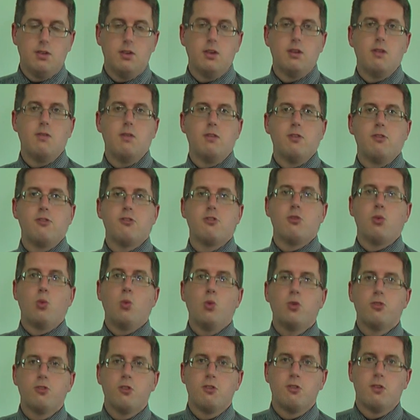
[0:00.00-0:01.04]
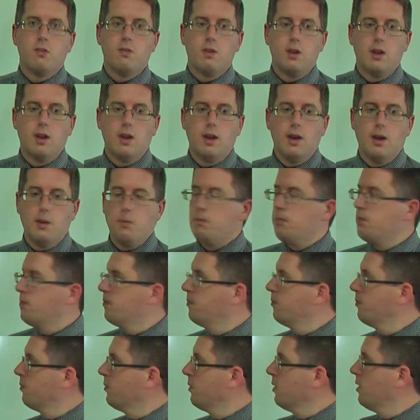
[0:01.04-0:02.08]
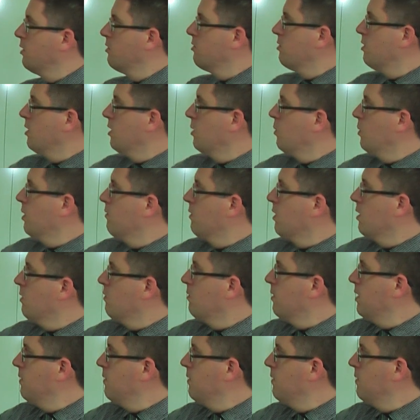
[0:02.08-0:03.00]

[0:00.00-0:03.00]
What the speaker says: different sources of income. So we've got a